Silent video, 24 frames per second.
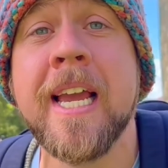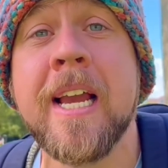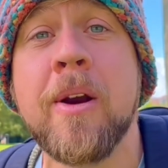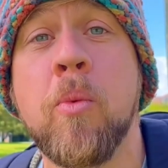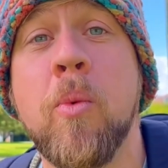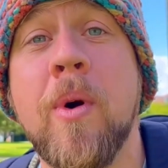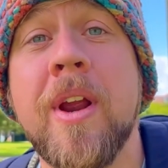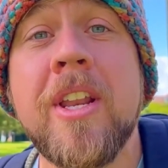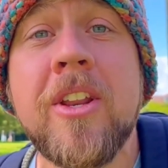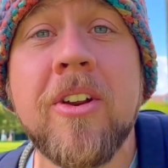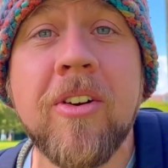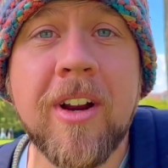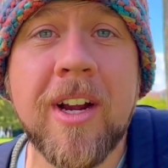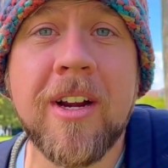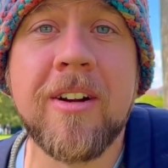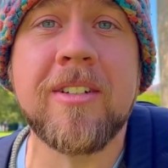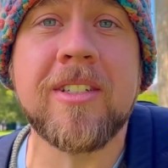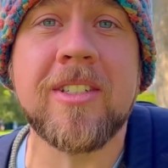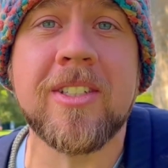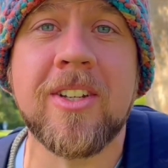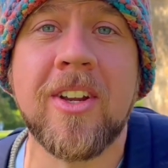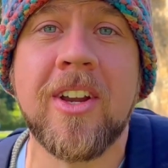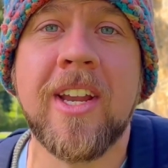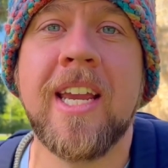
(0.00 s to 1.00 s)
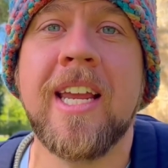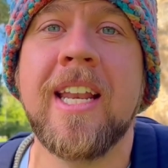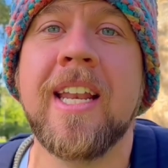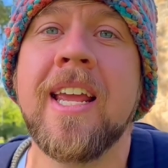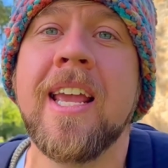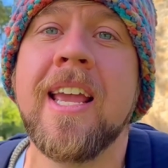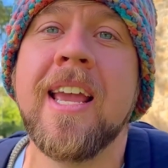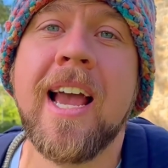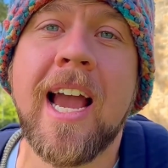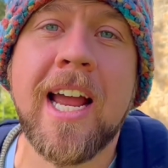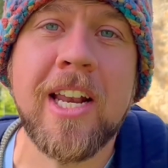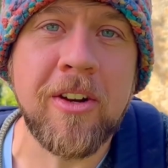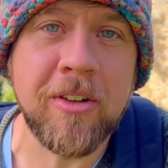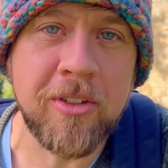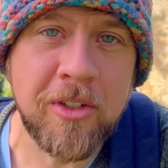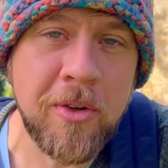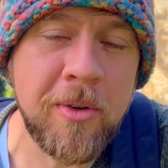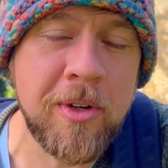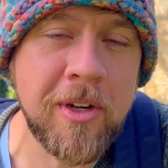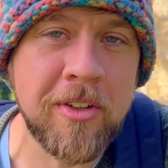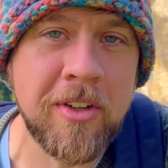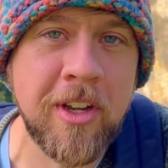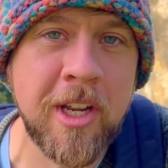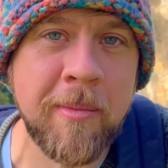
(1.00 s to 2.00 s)
when you're outside and you're
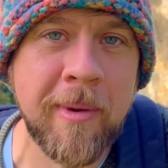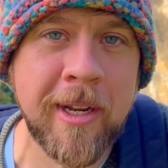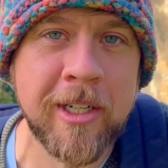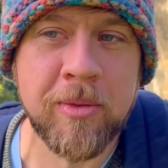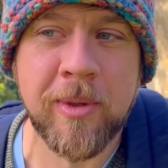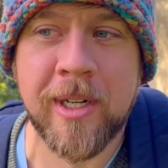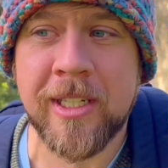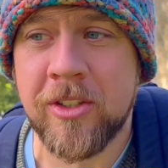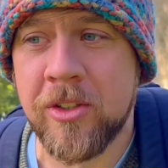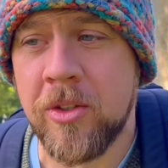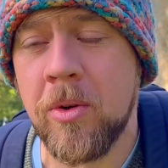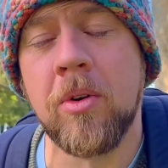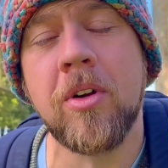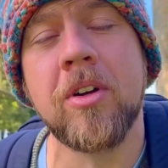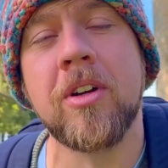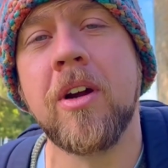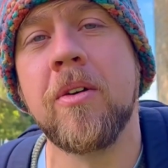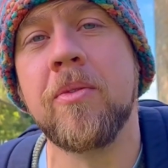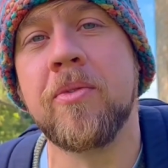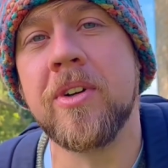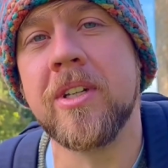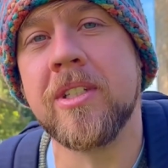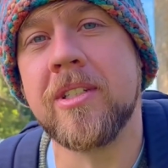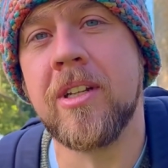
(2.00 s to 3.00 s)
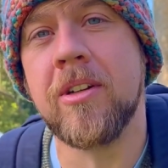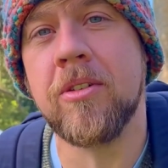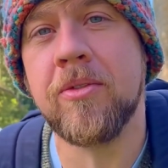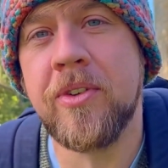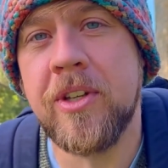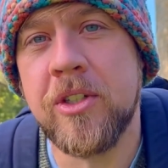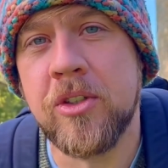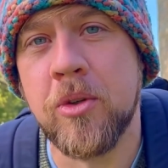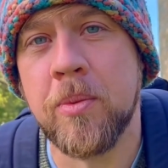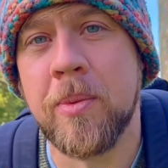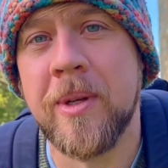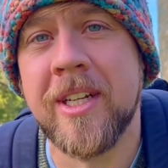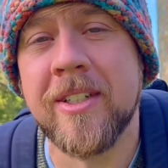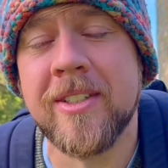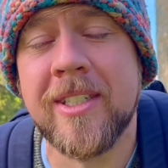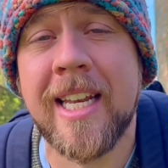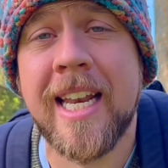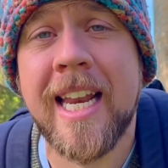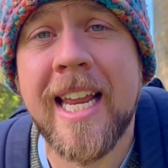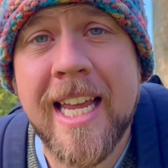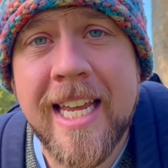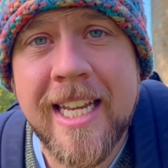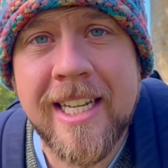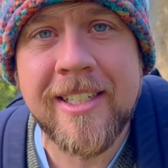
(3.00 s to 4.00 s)
doing your Dynamax raid, do look out for this little feature because it
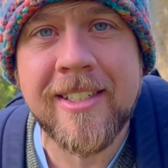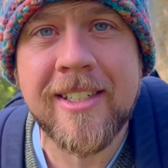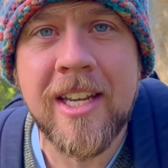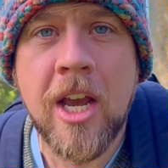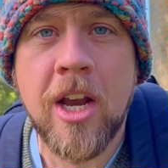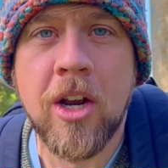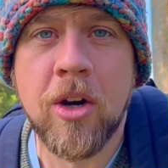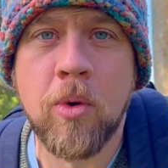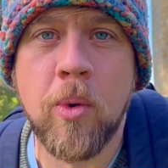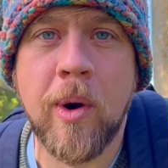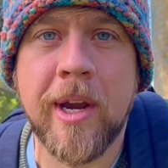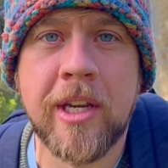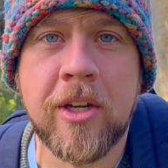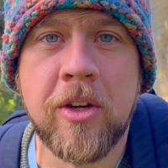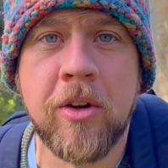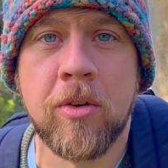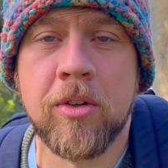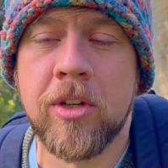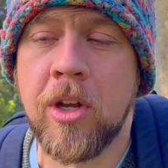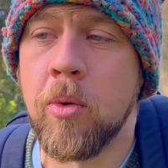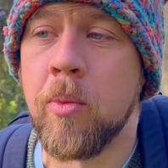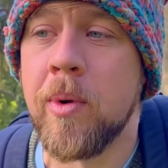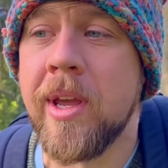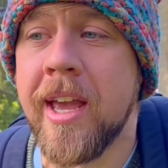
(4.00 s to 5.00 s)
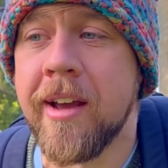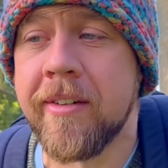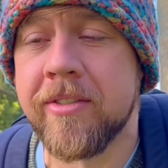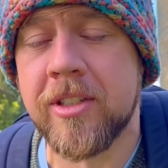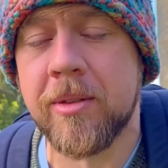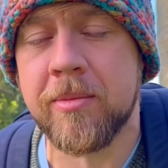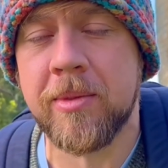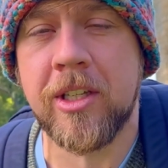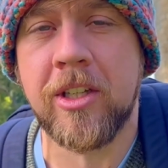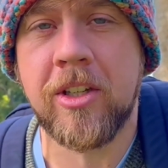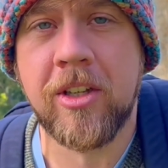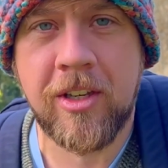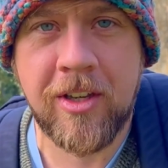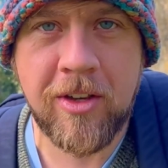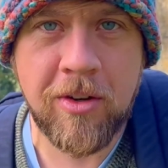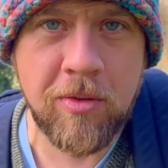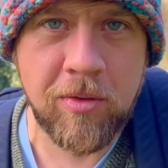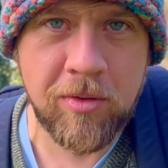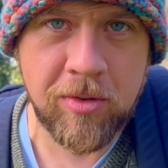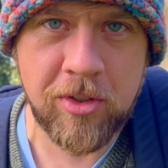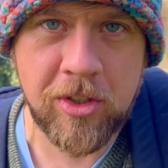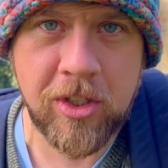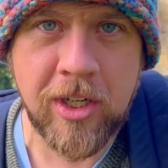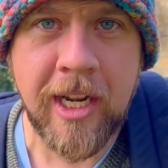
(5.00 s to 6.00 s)
is quite cool. Now we have something
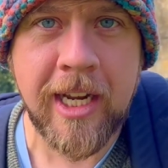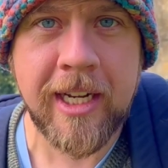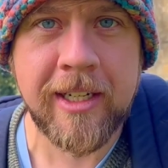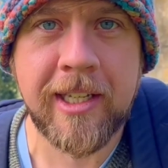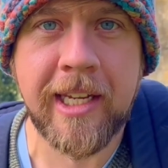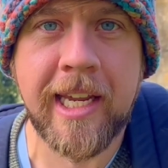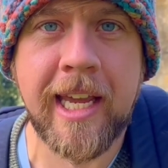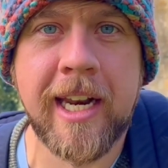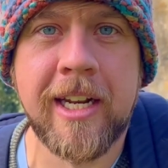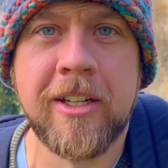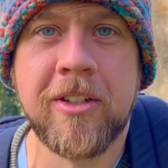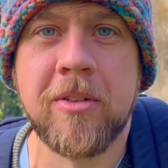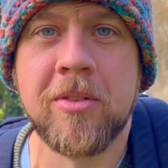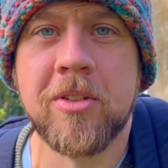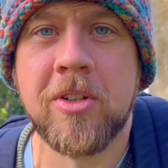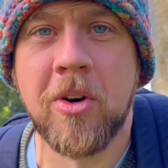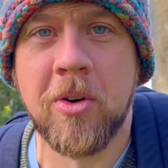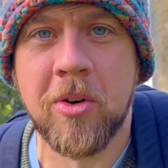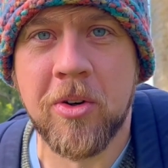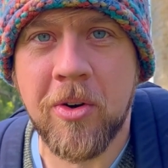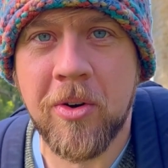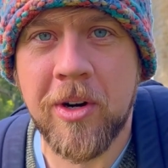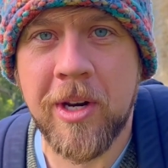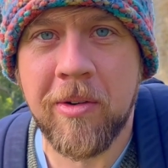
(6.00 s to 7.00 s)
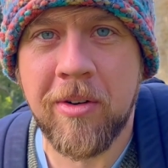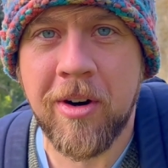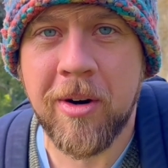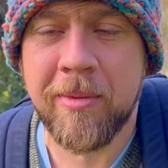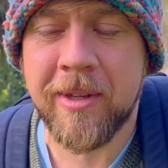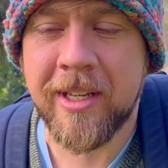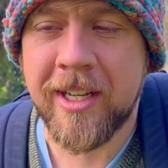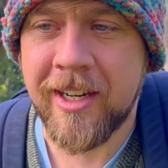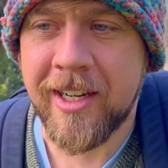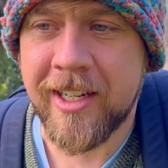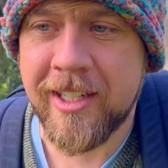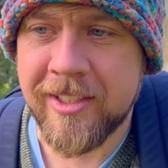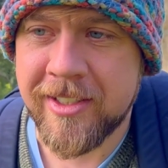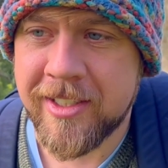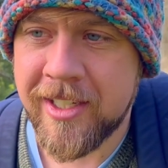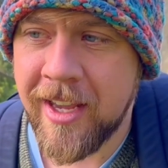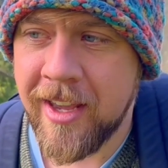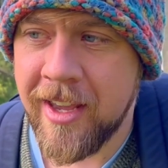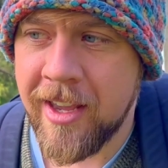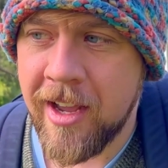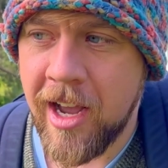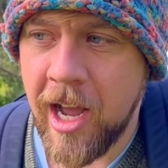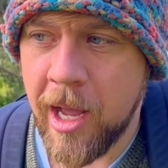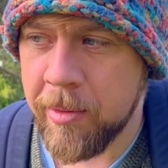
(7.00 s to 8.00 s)
huge to get into, so don't go anywhere, because
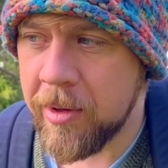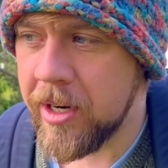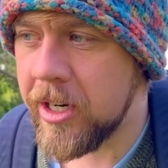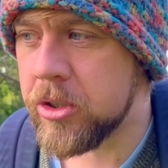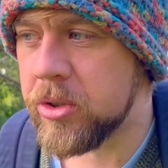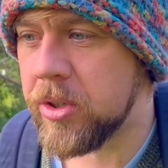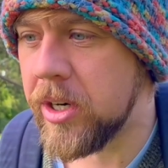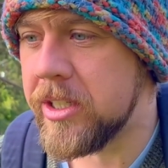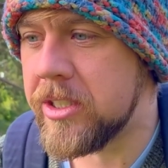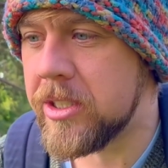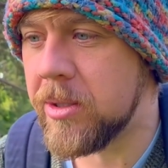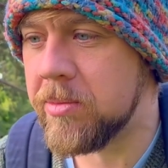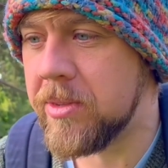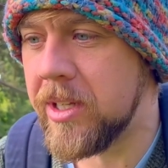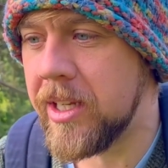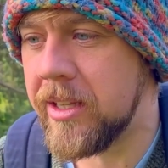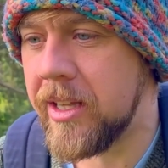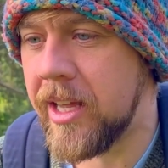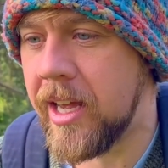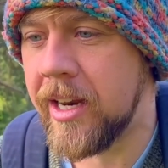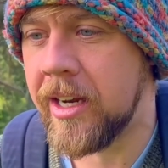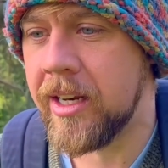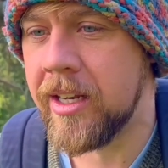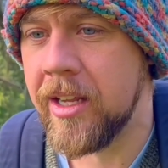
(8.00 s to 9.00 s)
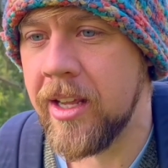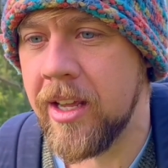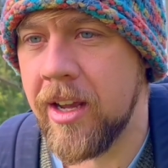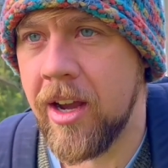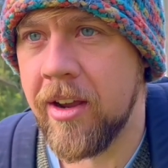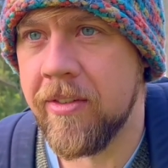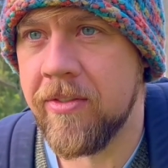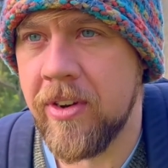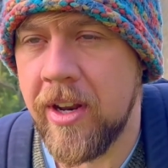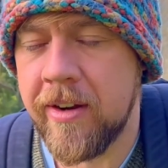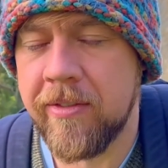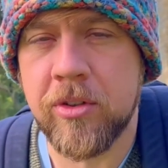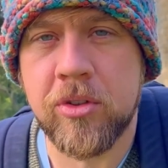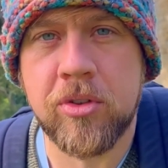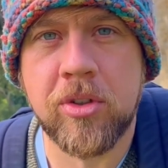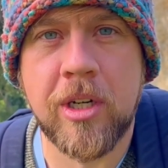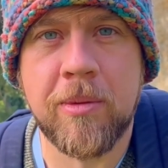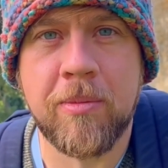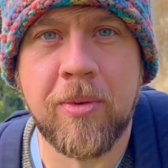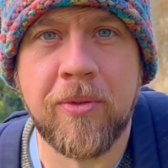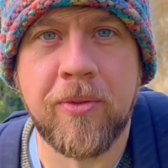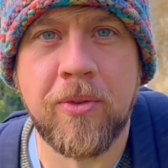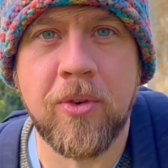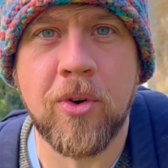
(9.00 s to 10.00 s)
I'm going to try something that I've never tried
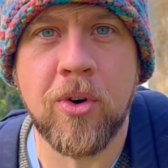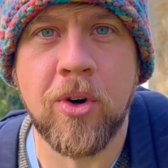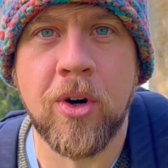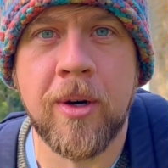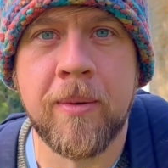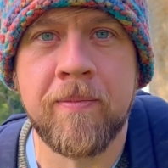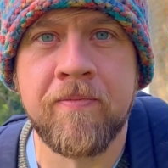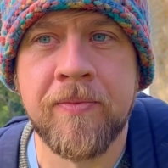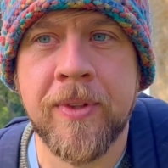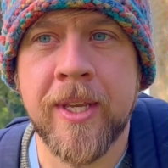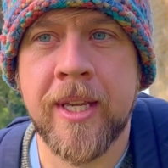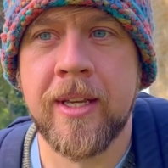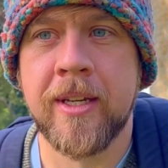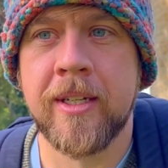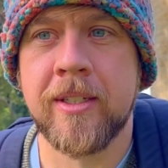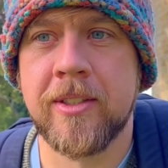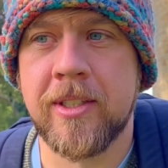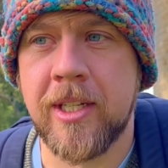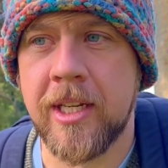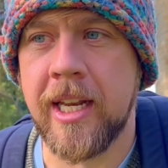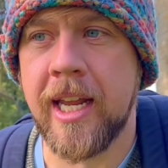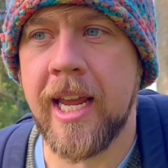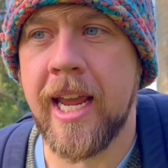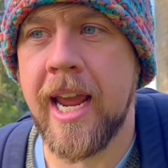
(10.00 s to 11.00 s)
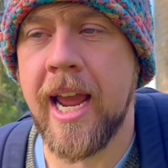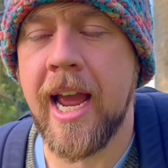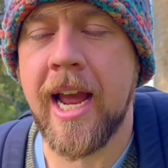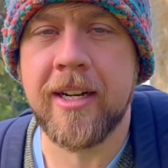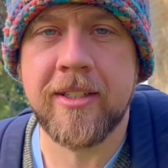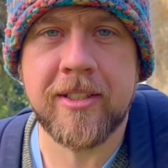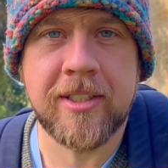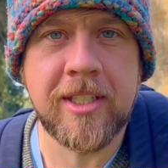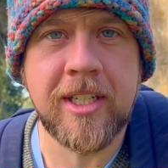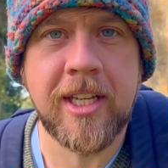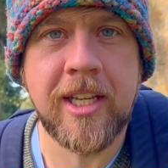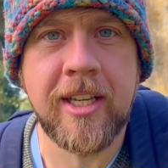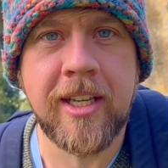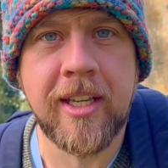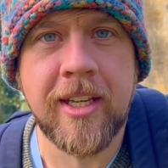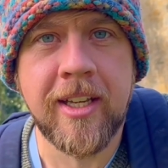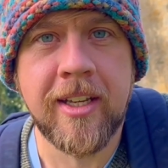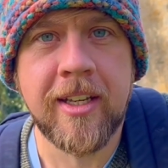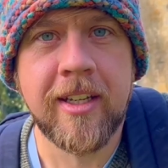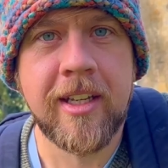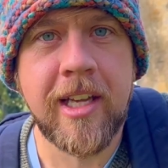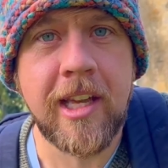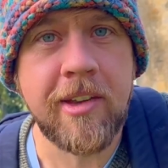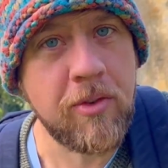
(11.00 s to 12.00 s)
before today and see
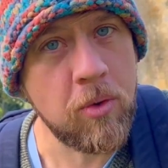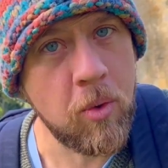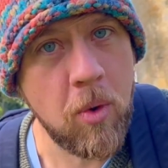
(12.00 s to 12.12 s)
if it